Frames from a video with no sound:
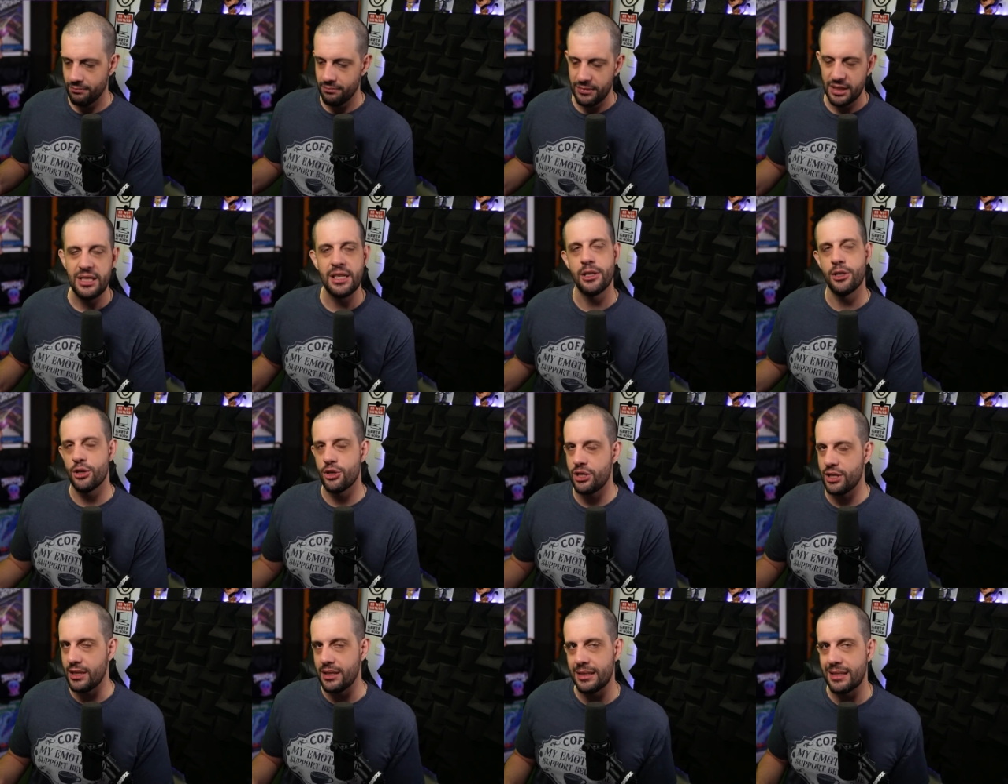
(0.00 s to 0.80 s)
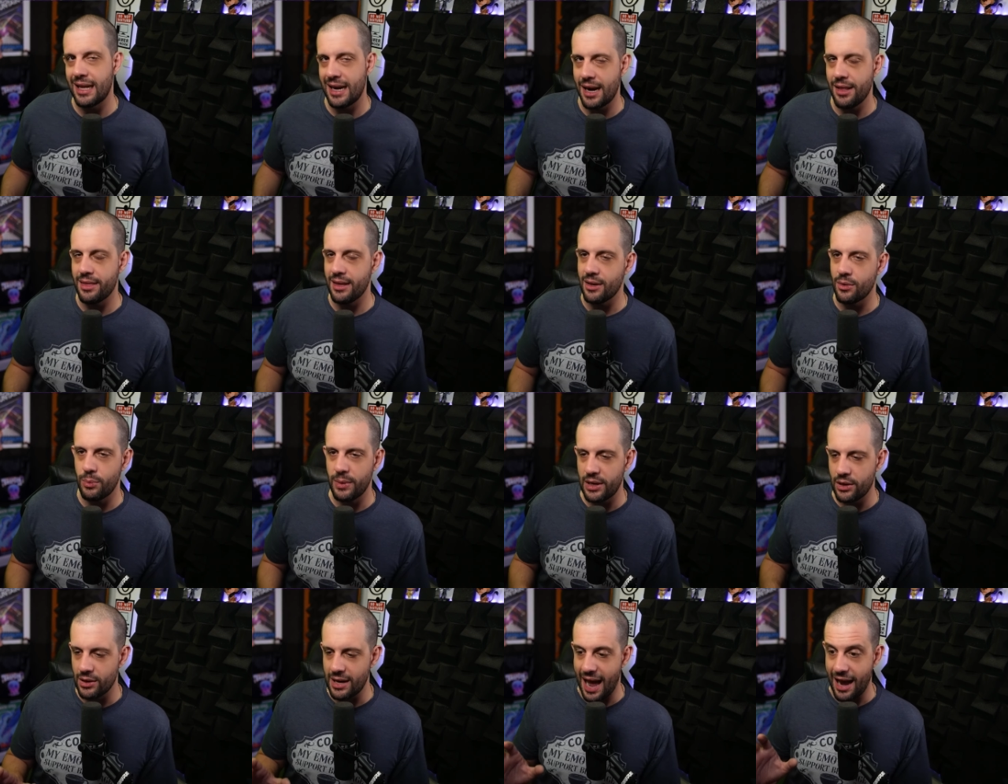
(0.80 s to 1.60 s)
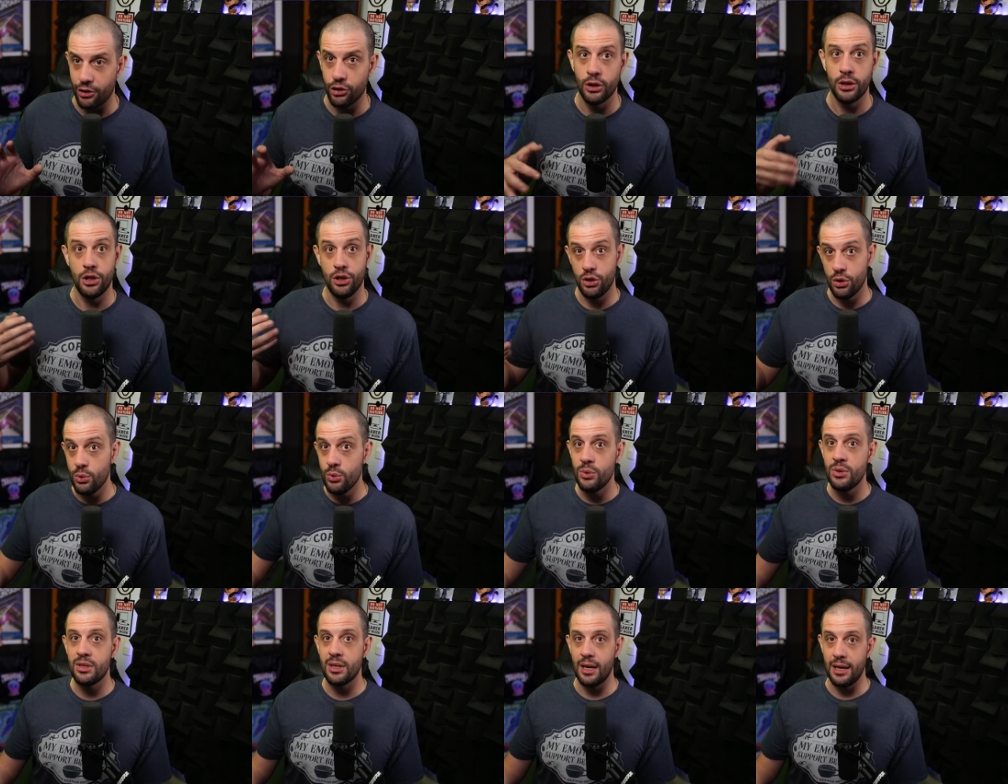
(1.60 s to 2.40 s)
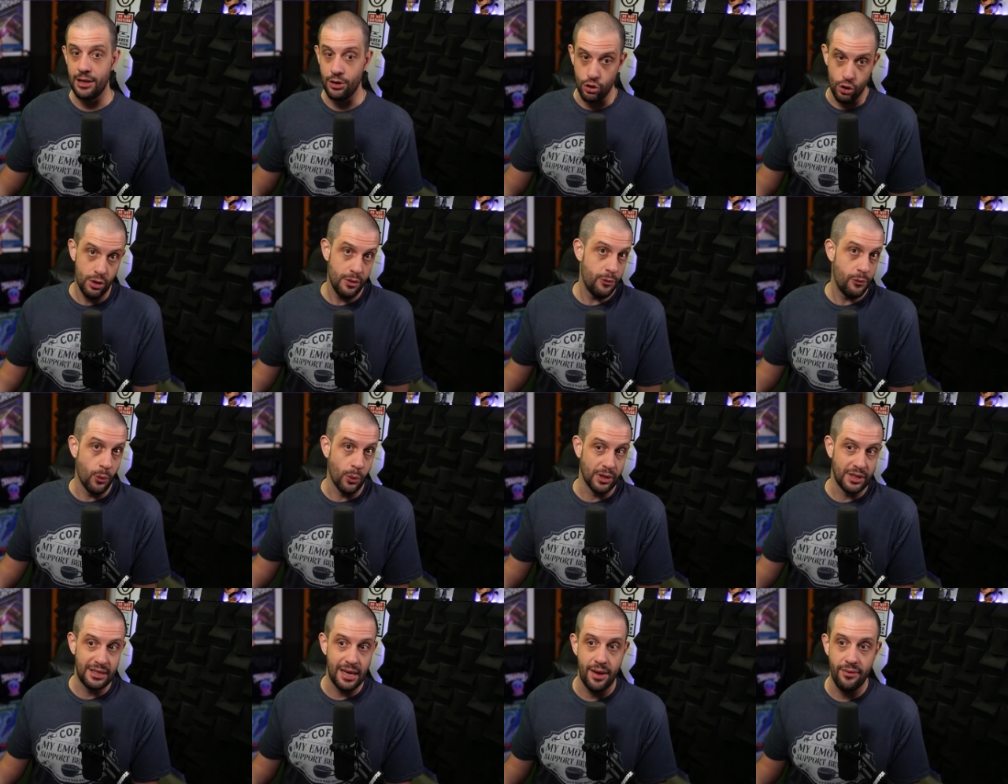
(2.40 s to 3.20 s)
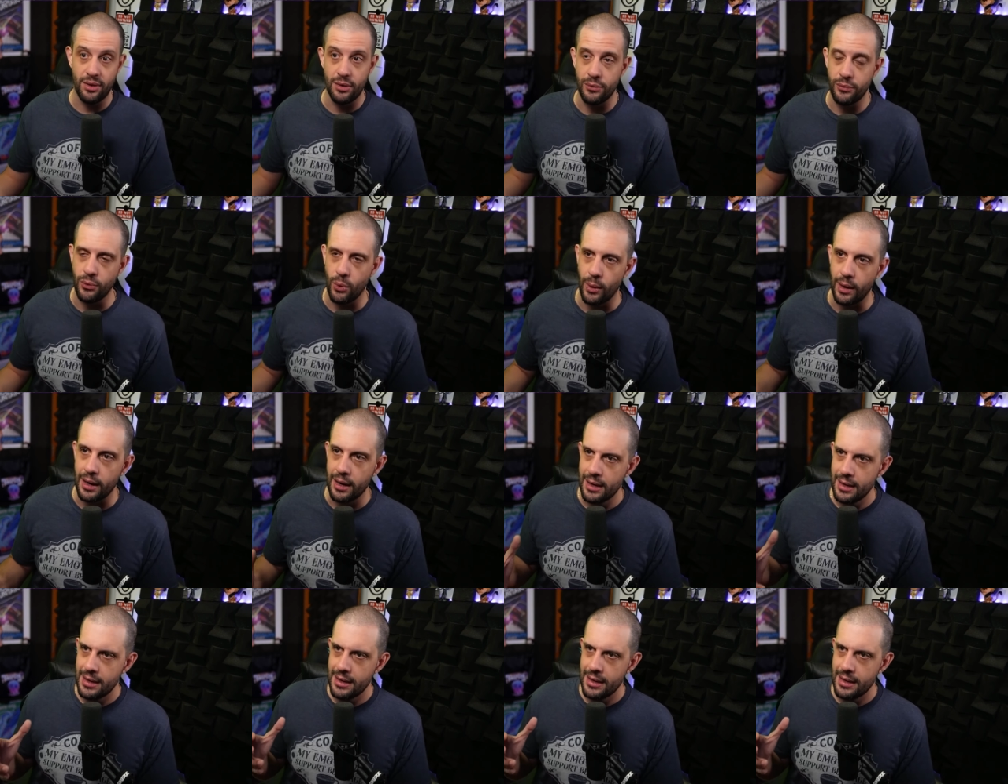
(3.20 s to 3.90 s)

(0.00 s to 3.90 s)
synergies that I think we could actually use a good four seven for.